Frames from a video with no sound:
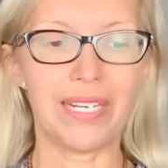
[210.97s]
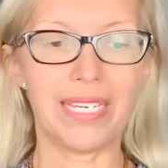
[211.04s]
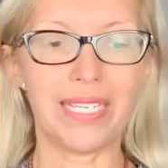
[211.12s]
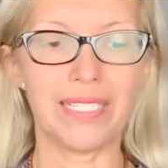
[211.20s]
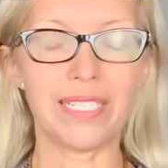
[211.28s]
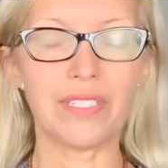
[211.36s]

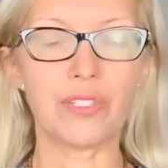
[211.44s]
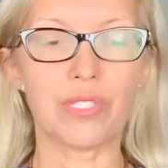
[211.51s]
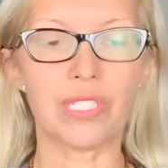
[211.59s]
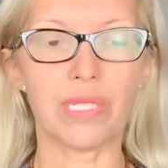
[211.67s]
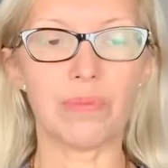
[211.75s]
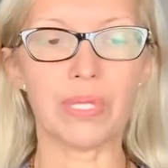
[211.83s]
it's
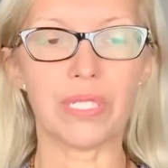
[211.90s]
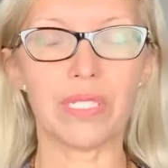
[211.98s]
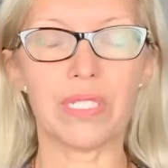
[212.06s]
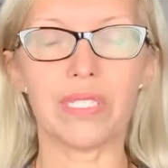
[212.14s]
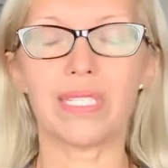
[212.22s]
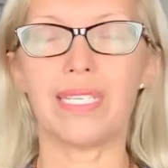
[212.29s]
interesting
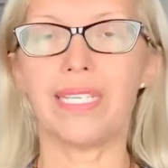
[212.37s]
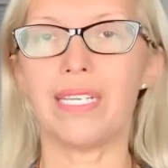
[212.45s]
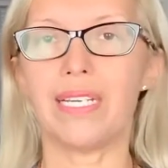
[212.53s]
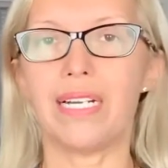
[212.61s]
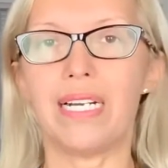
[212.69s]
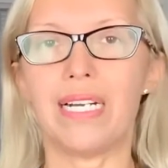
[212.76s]
because
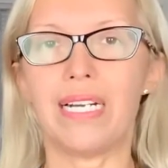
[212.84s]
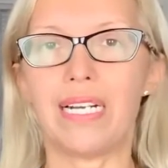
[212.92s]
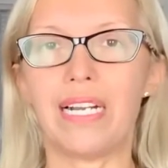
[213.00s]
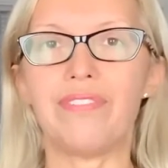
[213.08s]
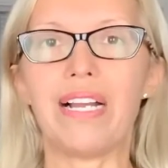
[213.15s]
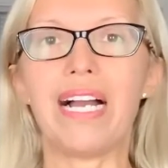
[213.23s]

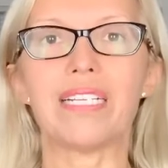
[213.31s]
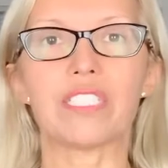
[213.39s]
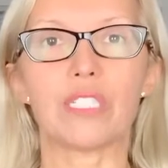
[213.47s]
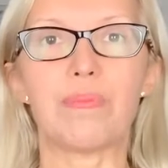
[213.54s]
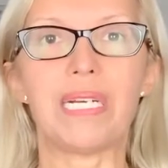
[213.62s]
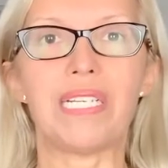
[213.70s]
I've
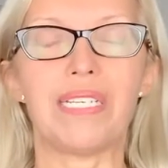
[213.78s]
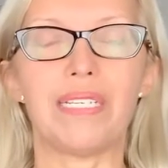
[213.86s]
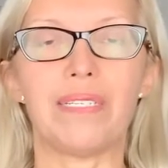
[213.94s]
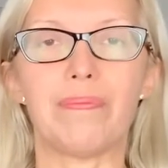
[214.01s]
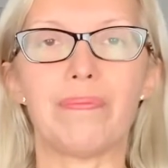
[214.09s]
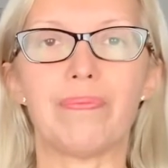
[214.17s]
asked
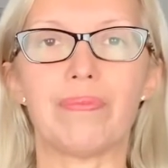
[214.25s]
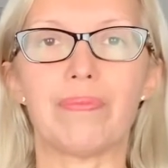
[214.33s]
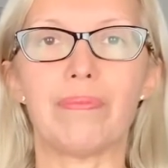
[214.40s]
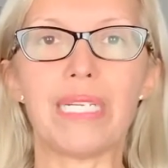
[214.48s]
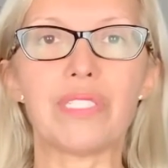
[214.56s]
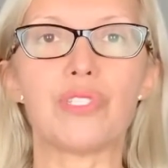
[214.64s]
my
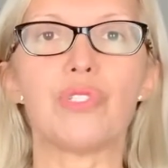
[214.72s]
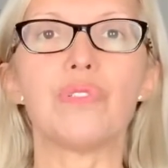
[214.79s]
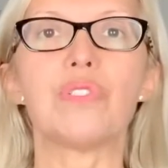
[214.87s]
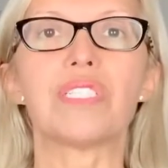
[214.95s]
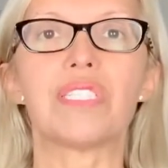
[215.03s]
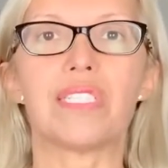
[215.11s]

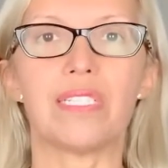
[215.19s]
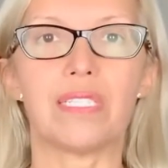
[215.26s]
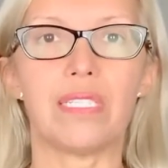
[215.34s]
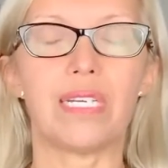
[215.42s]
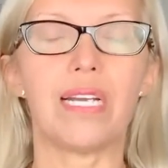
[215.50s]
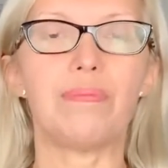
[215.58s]
students
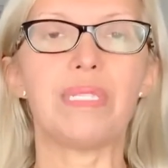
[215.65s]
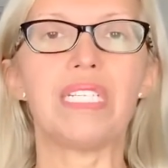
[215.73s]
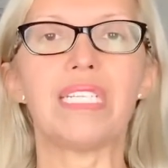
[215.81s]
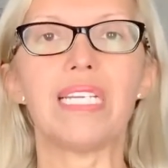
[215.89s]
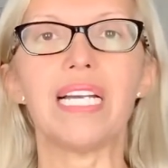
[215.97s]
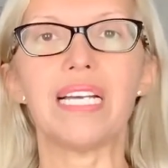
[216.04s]
this time and
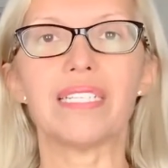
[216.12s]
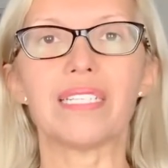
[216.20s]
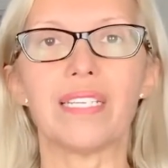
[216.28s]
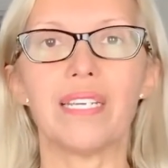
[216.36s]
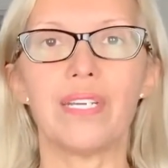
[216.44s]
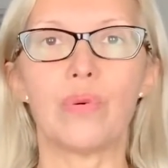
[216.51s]

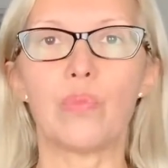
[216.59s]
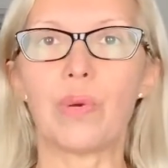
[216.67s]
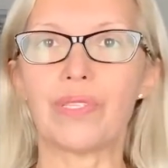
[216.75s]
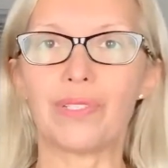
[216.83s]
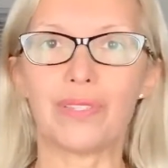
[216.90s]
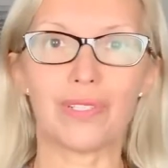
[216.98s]
again,
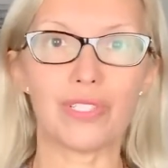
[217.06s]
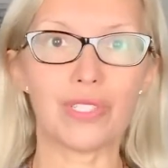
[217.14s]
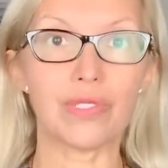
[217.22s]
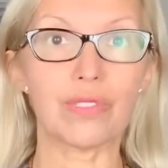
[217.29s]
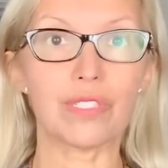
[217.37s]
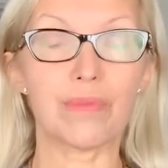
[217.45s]
whether they're
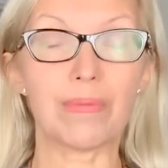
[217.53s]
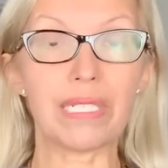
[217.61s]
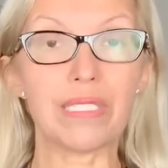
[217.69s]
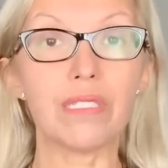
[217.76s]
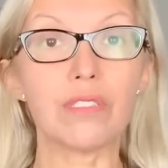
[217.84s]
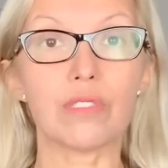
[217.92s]
students in my
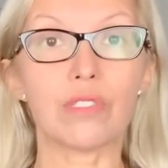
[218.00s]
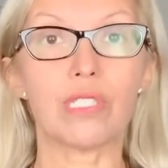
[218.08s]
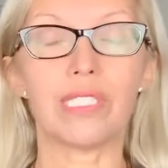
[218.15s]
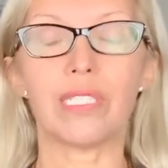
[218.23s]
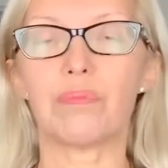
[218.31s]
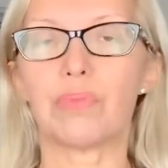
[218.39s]
teacher
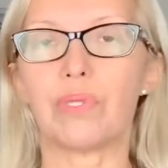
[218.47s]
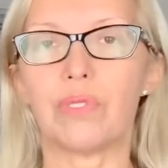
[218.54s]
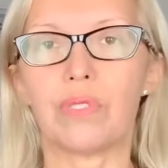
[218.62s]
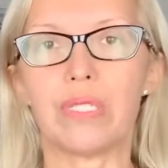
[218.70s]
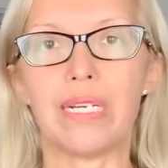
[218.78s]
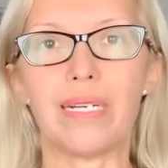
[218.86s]
training
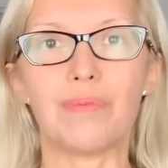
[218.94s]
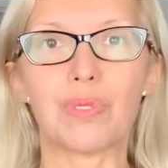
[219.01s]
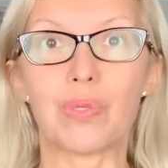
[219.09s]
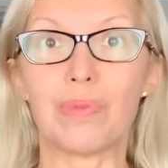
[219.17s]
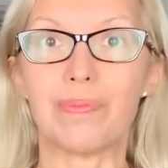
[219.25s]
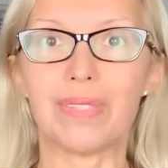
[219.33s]
programs
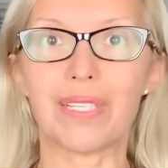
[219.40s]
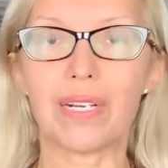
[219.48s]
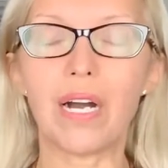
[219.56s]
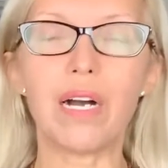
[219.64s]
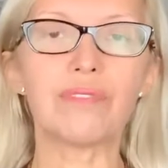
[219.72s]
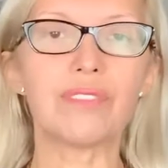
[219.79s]
or the
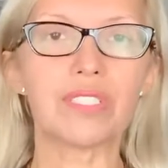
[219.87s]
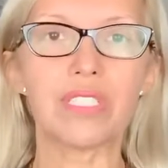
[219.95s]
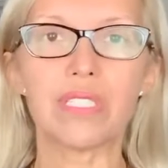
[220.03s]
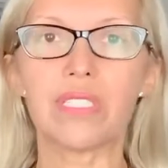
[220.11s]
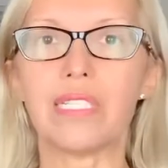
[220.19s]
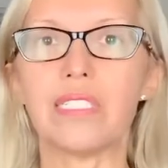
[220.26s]

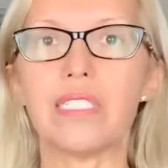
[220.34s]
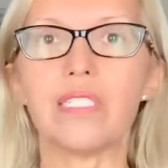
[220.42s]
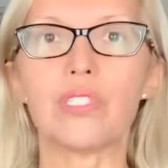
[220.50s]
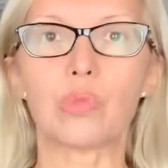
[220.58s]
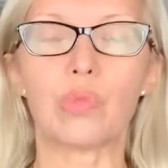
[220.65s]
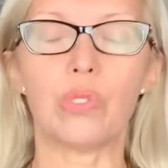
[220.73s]
conferences I
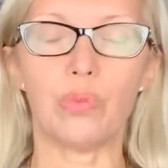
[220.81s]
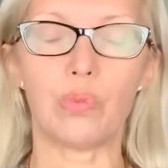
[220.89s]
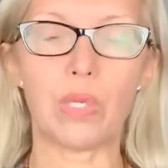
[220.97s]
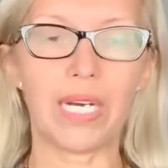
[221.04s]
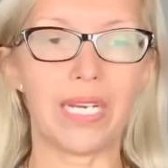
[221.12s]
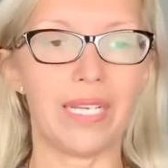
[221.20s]
teach
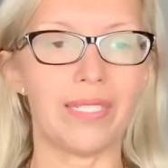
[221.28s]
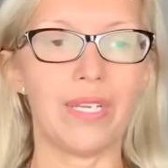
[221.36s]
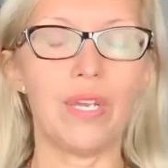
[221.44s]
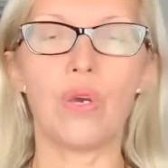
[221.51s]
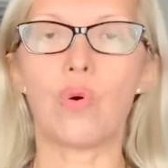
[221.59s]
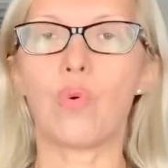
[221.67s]
worldwide
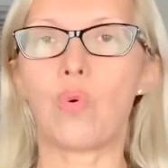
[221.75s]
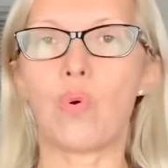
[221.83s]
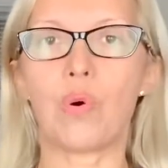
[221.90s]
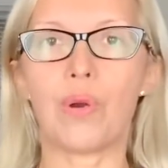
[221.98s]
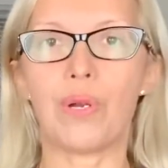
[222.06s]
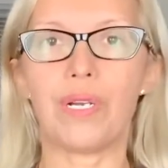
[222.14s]

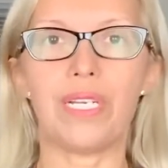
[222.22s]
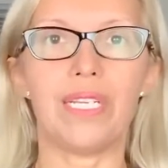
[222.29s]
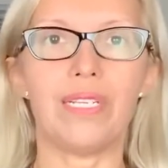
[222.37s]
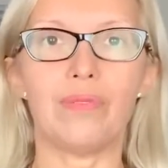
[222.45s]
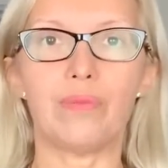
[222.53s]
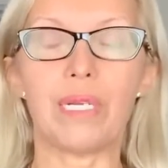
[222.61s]
or
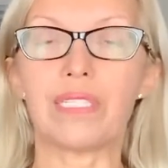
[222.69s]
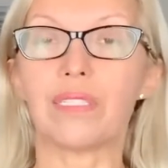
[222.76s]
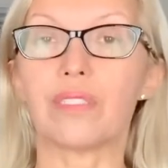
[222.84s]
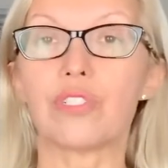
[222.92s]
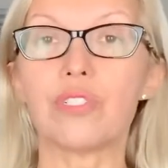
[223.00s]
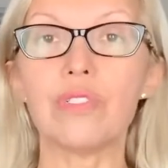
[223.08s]
in
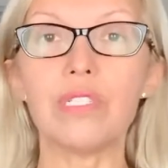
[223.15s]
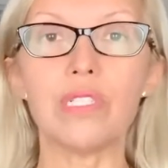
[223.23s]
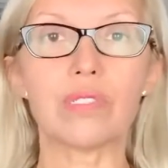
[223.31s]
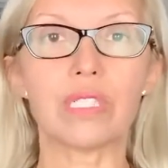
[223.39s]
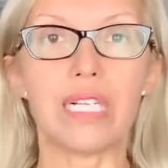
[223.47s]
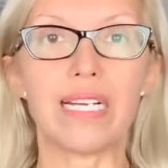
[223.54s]
regular
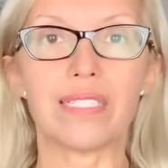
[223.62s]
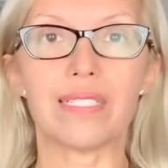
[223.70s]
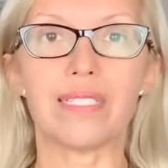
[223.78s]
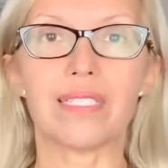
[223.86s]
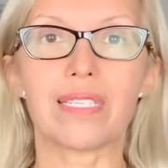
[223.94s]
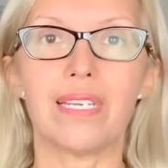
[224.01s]
studio
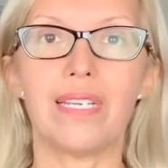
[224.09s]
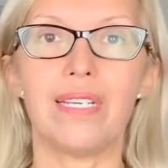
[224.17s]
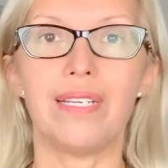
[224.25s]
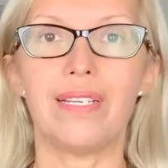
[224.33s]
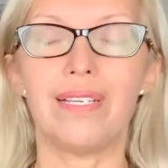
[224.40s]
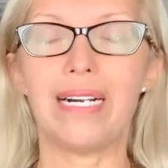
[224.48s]
classes,
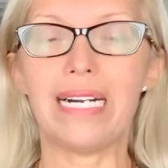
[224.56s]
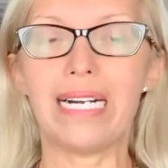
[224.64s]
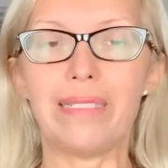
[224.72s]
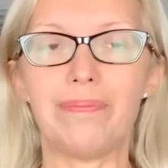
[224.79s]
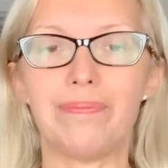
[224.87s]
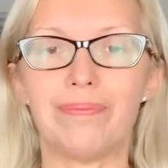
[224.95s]

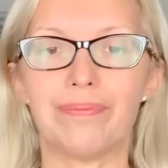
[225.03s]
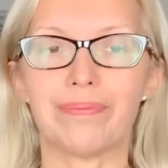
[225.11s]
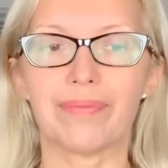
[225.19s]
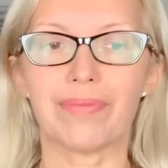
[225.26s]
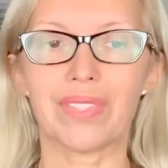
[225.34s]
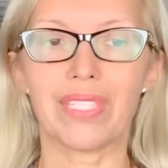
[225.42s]
am
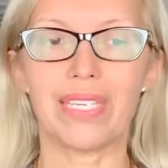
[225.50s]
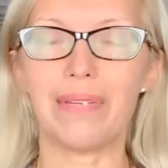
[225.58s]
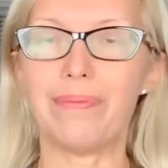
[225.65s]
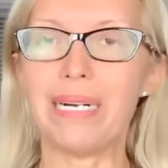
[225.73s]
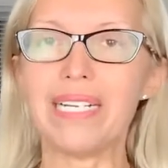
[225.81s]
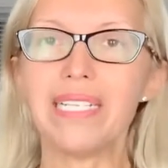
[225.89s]

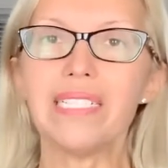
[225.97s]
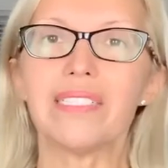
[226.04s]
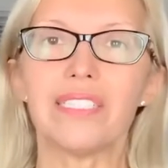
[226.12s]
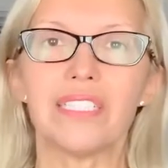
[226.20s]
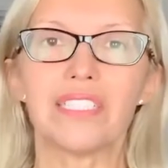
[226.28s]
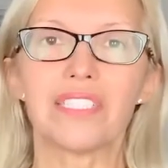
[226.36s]
I,
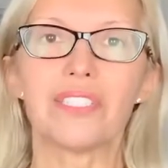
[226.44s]
like,